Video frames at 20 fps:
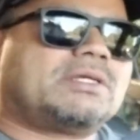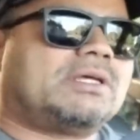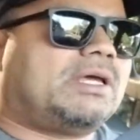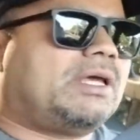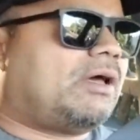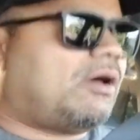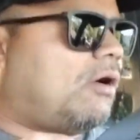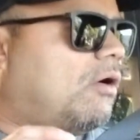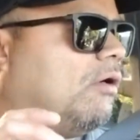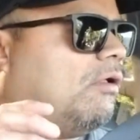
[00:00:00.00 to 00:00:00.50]

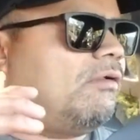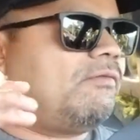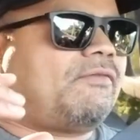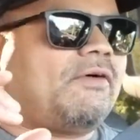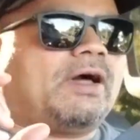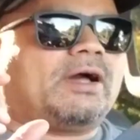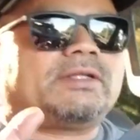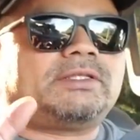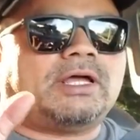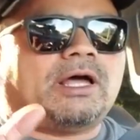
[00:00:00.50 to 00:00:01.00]
all
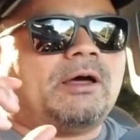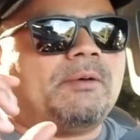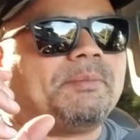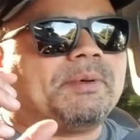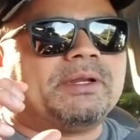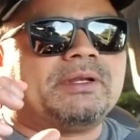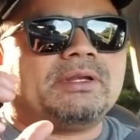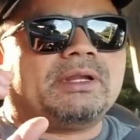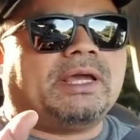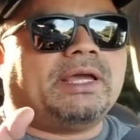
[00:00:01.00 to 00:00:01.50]
fucked up.
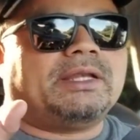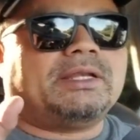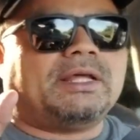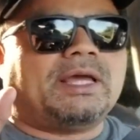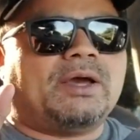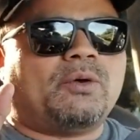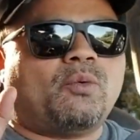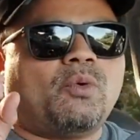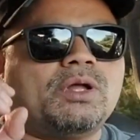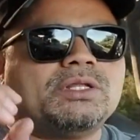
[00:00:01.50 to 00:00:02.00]

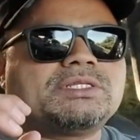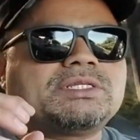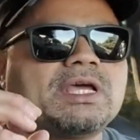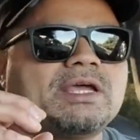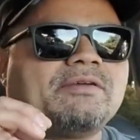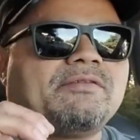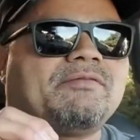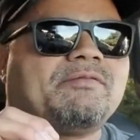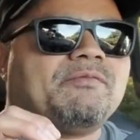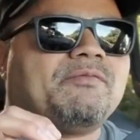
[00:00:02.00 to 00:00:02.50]
And once
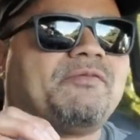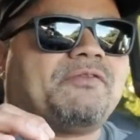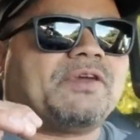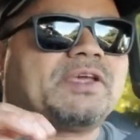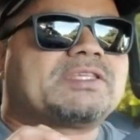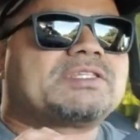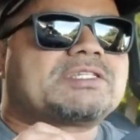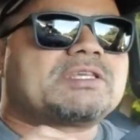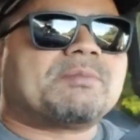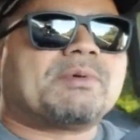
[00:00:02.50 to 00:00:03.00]
I
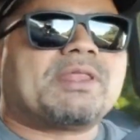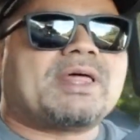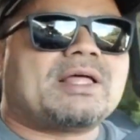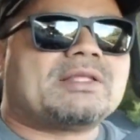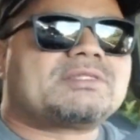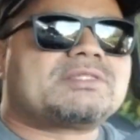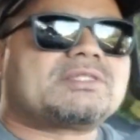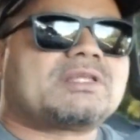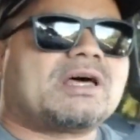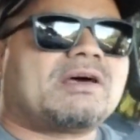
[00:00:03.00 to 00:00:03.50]
fix some of
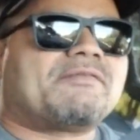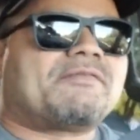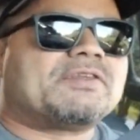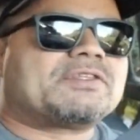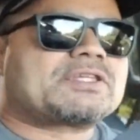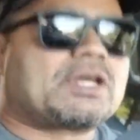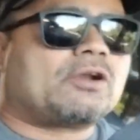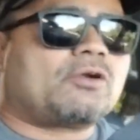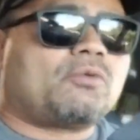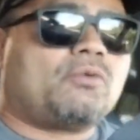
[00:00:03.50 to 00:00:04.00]
that stuff,
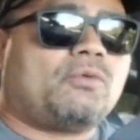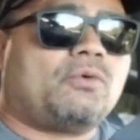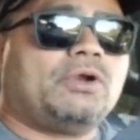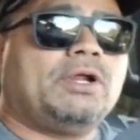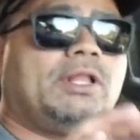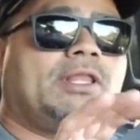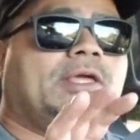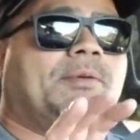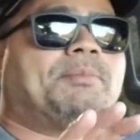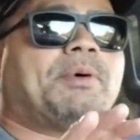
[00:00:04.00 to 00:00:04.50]
it's going to
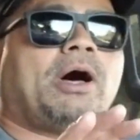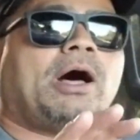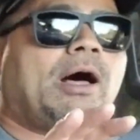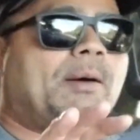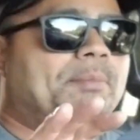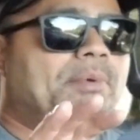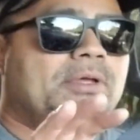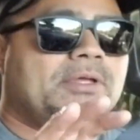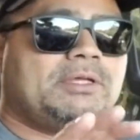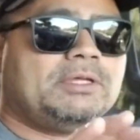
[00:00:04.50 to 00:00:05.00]
really pop.
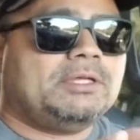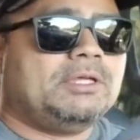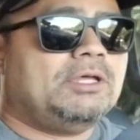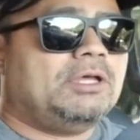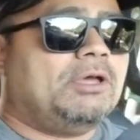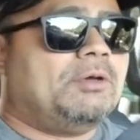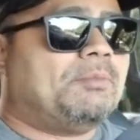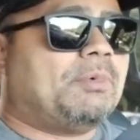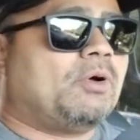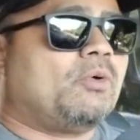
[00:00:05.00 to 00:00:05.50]

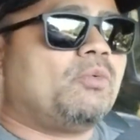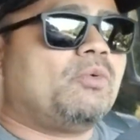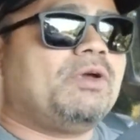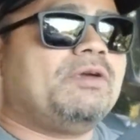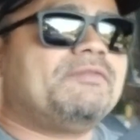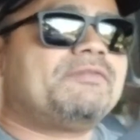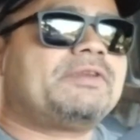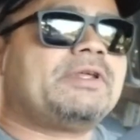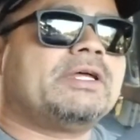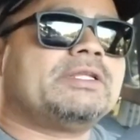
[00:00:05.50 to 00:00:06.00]
But
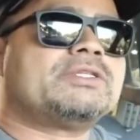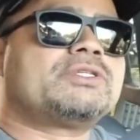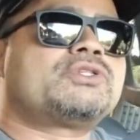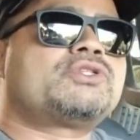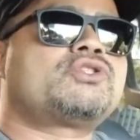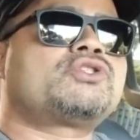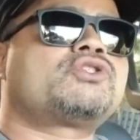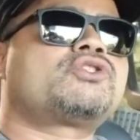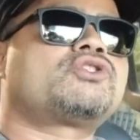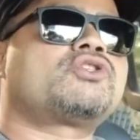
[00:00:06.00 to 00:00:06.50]
we've done
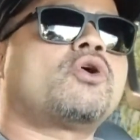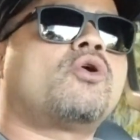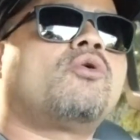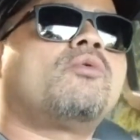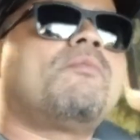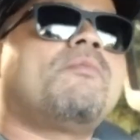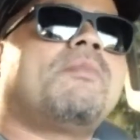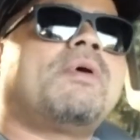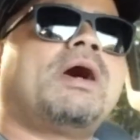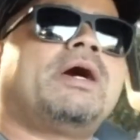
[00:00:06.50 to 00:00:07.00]
so
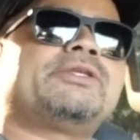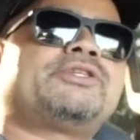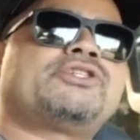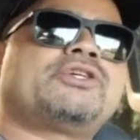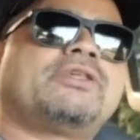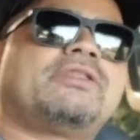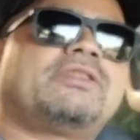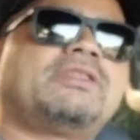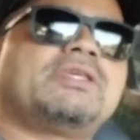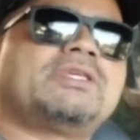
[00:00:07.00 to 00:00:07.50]
much
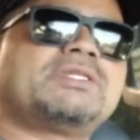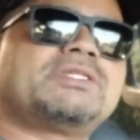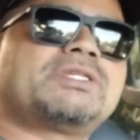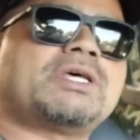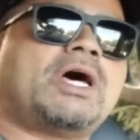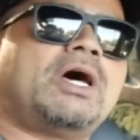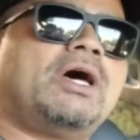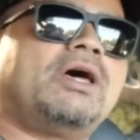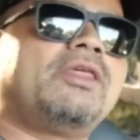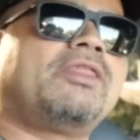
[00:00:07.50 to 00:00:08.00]
of these
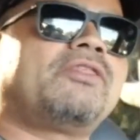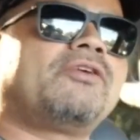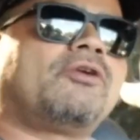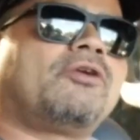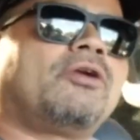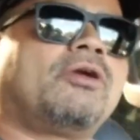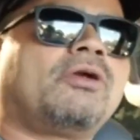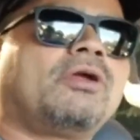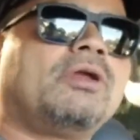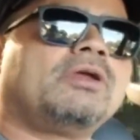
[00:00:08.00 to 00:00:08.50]

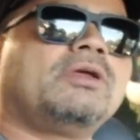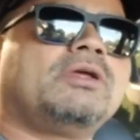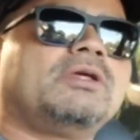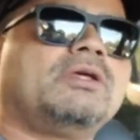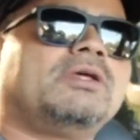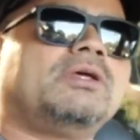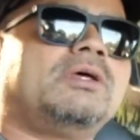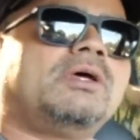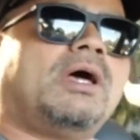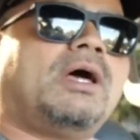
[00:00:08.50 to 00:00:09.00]
other
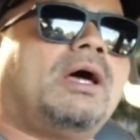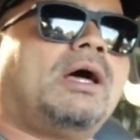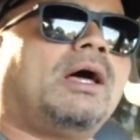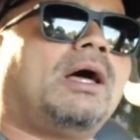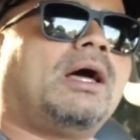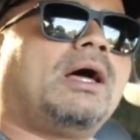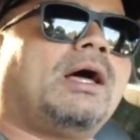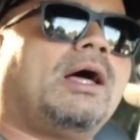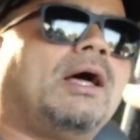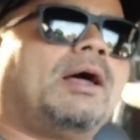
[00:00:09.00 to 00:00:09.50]

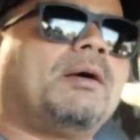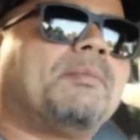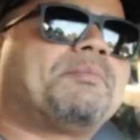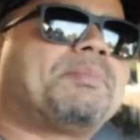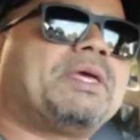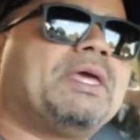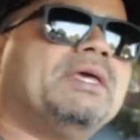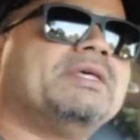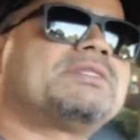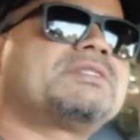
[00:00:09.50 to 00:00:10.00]

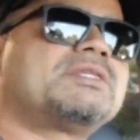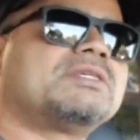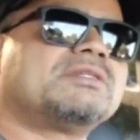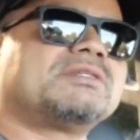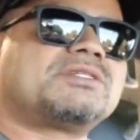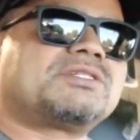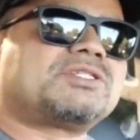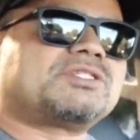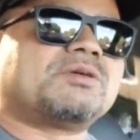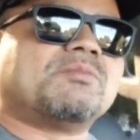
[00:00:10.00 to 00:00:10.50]

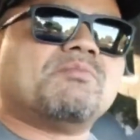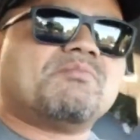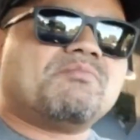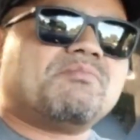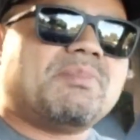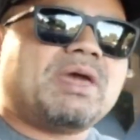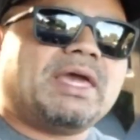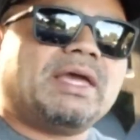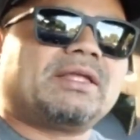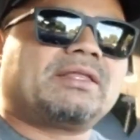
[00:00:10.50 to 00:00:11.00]
pieces to
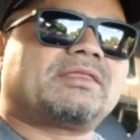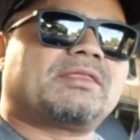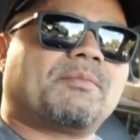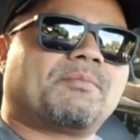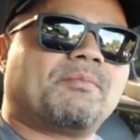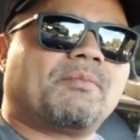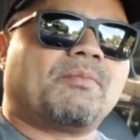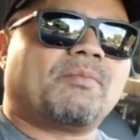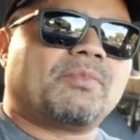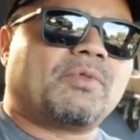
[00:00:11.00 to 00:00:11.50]
make the
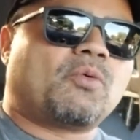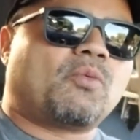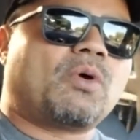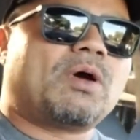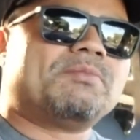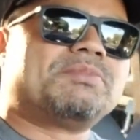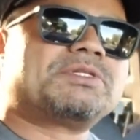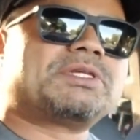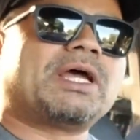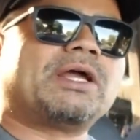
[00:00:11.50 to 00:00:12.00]

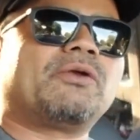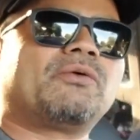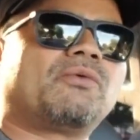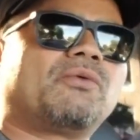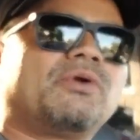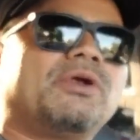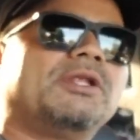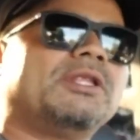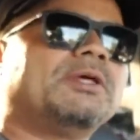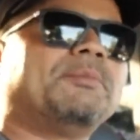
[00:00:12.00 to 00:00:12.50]
website
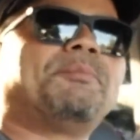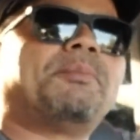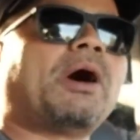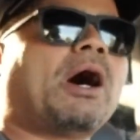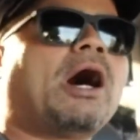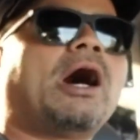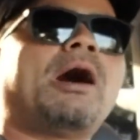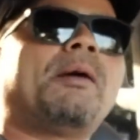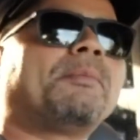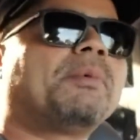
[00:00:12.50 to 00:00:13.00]
really
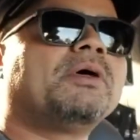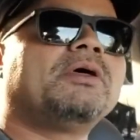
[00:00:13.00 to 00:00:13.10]
pop.